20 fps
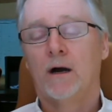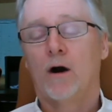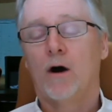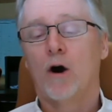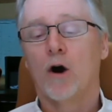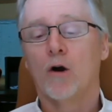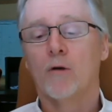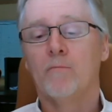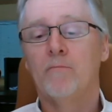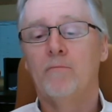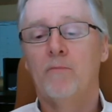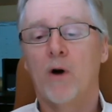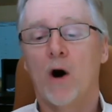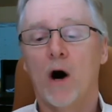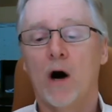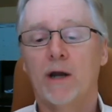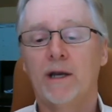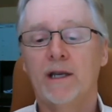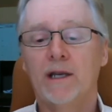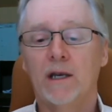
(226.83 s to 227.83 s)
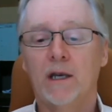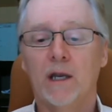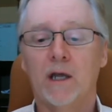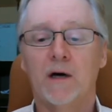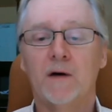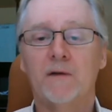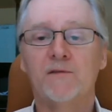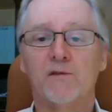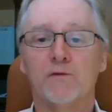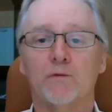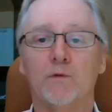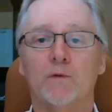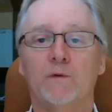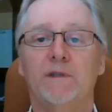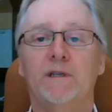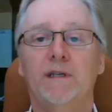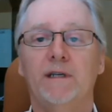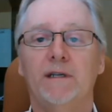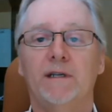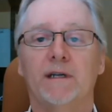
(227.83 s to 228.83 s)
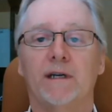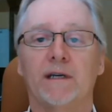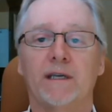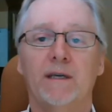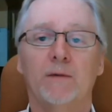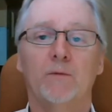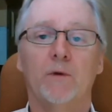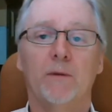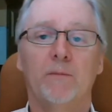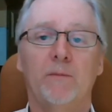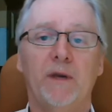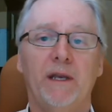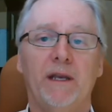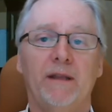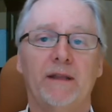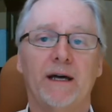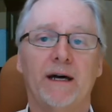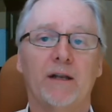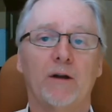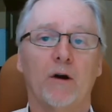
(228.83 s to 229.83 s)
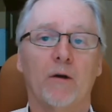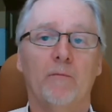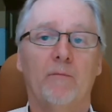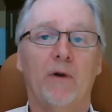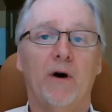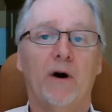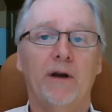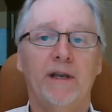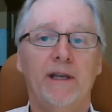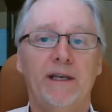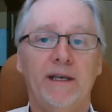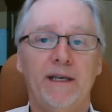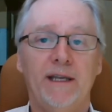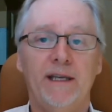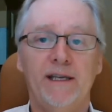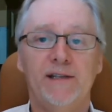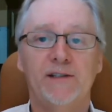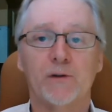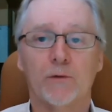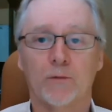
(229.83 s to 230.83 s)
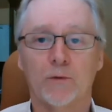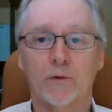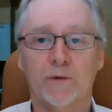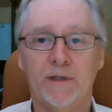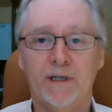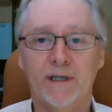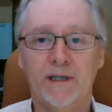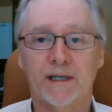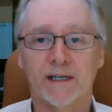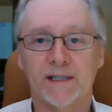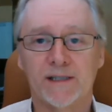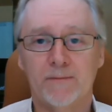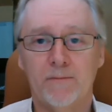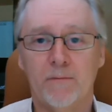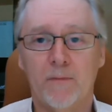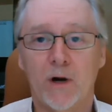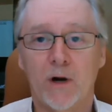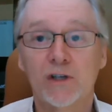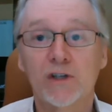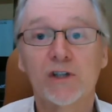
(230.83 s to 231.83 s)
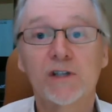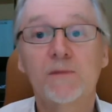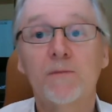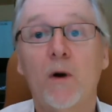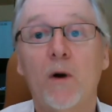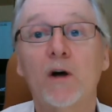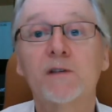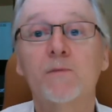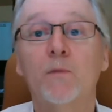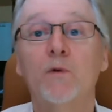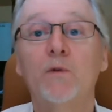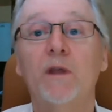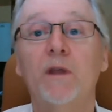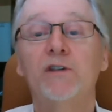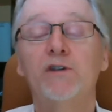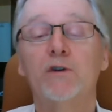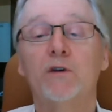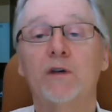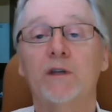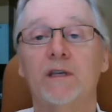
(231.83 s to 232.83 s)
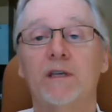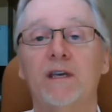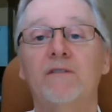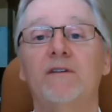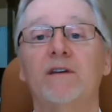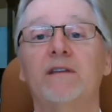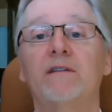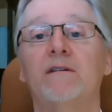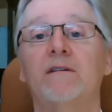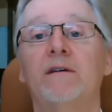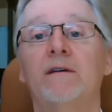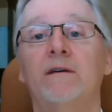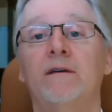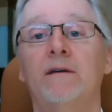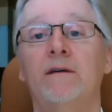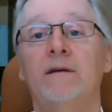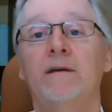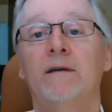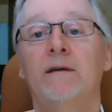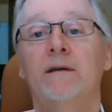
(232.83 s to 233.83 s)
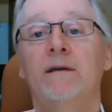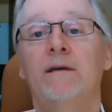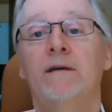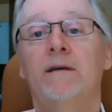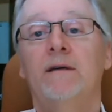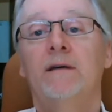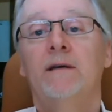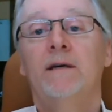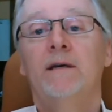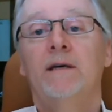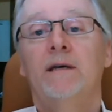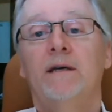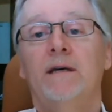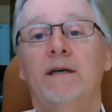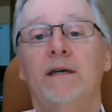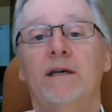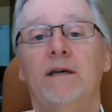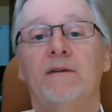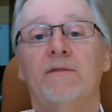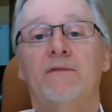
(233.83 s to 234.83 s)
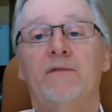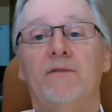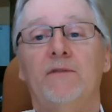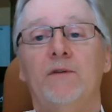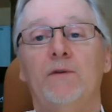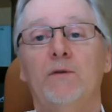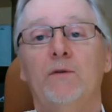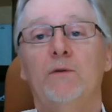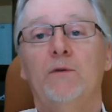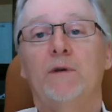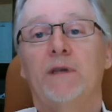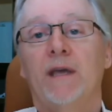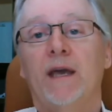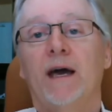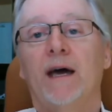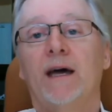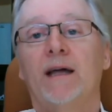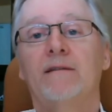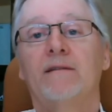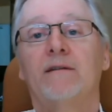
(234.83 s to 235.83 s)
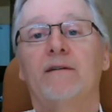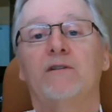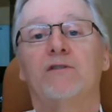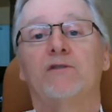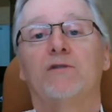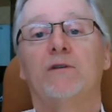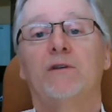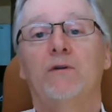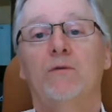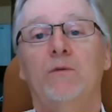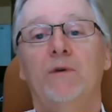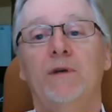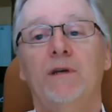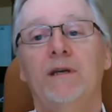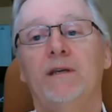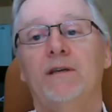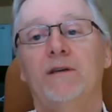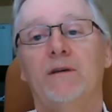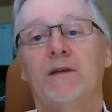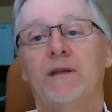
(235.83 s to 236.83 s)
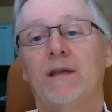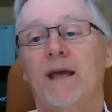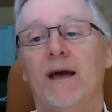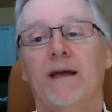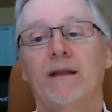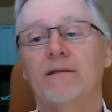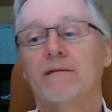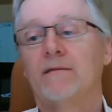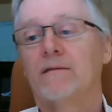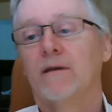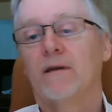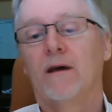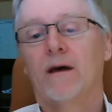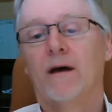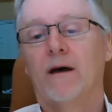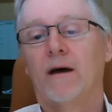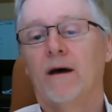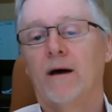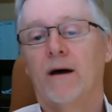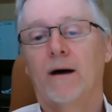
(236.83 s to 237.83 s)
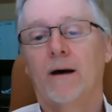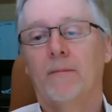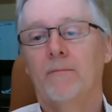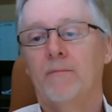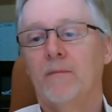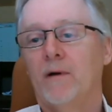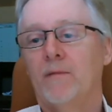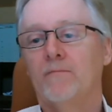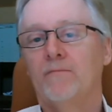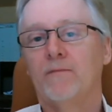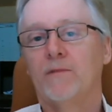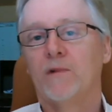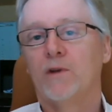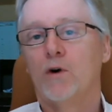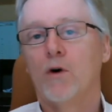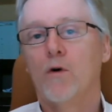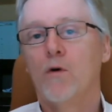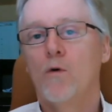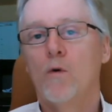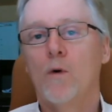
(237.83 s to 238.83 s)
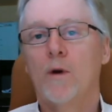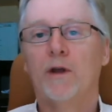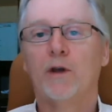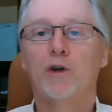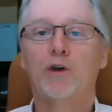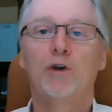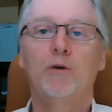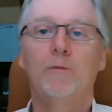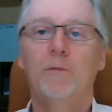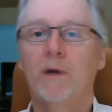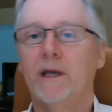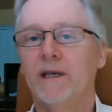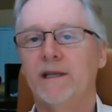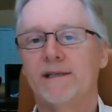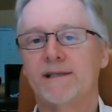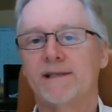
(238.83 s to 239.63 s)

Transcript: Our body loves routine. I keep repeating that. Our body needs a routine as much as possible that you could give it. If you can't during the week, you can't go and accumulate